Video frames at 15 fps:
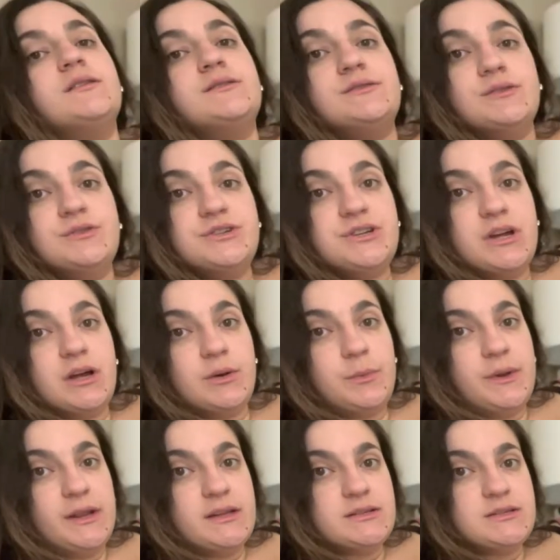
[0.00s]
So Sean
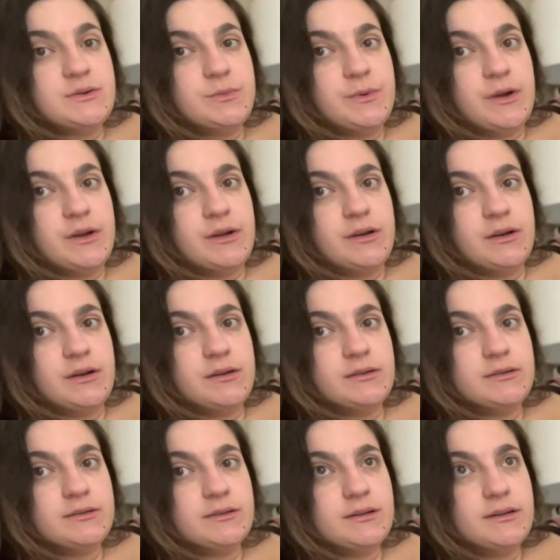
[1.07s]
went into work
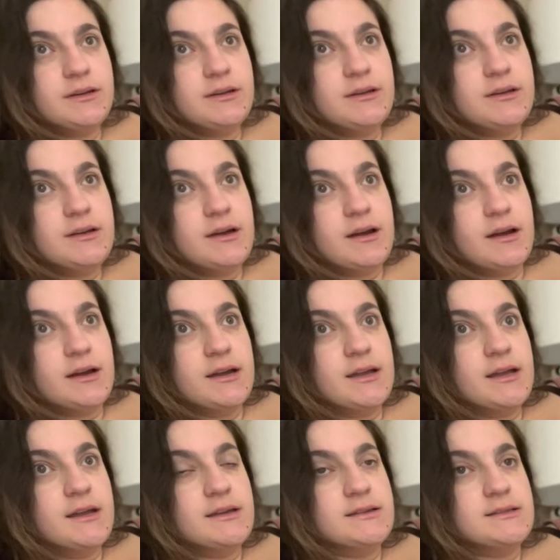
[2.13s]

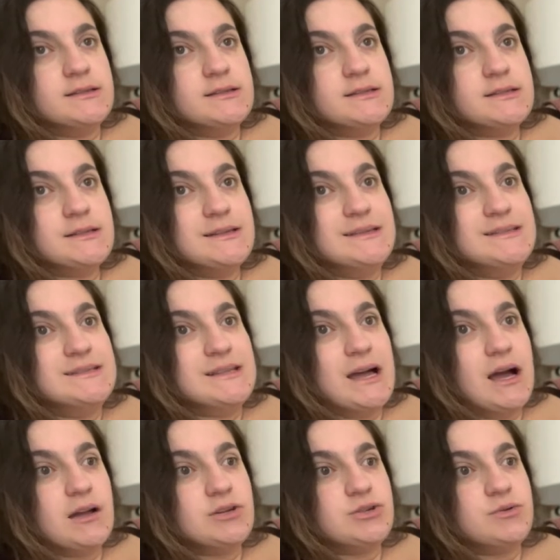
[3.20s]
and he's
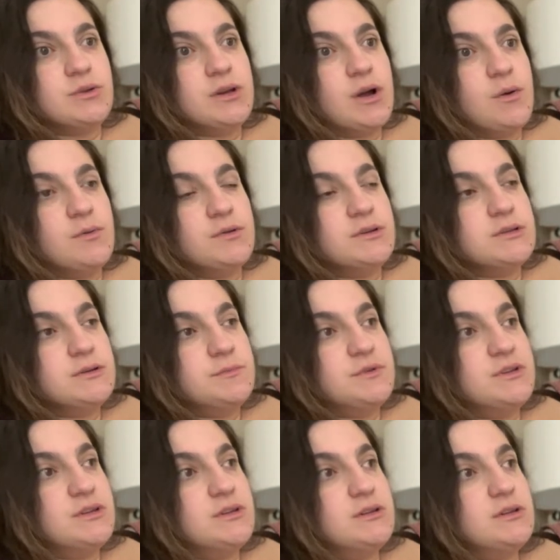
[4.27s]
actually going to
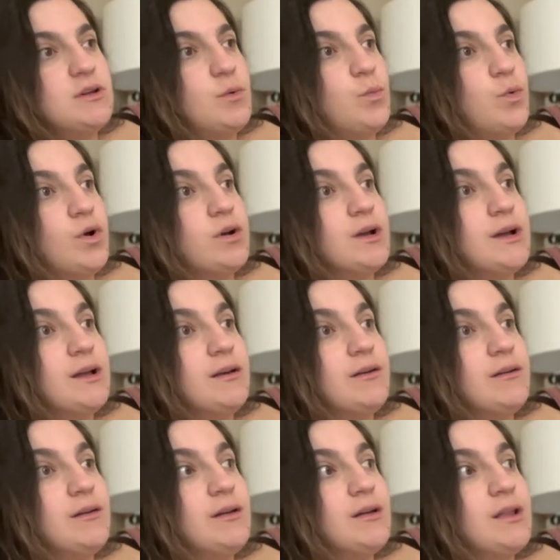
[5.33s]
be
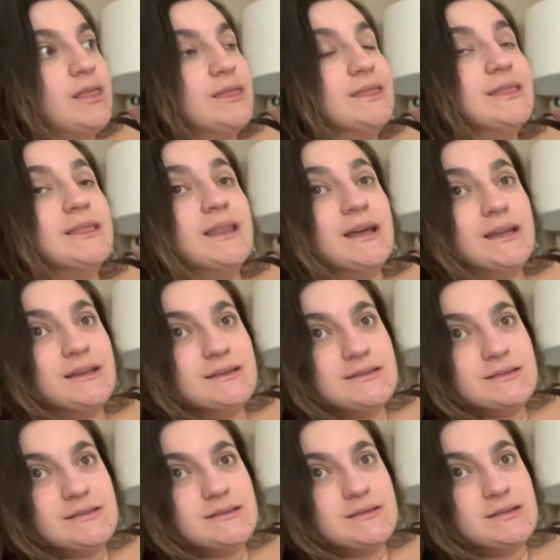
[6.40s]
working
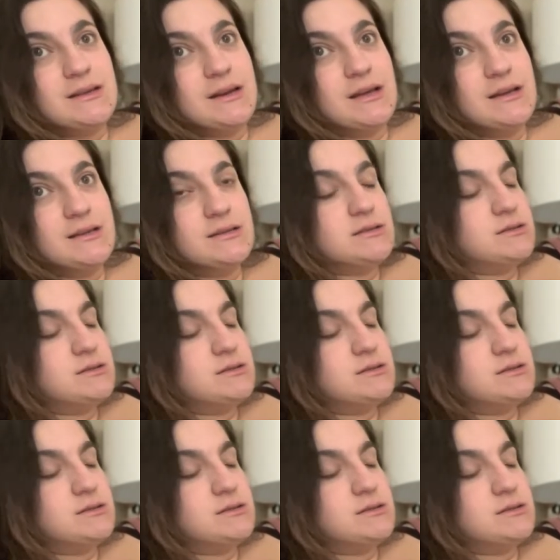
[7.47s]
late tonight.